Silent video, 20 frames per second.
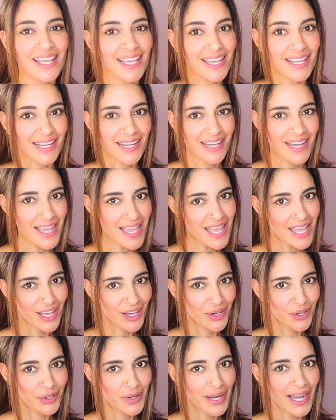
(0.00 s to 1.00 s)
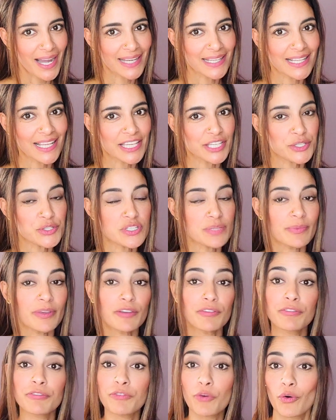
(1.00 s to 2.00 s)
And now I'd like you to
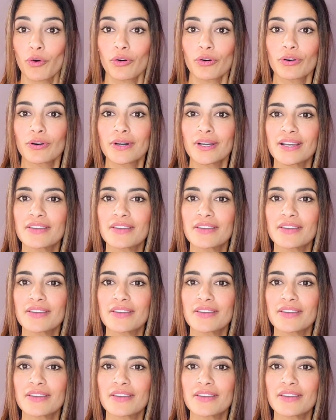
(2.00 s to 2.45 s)
meet four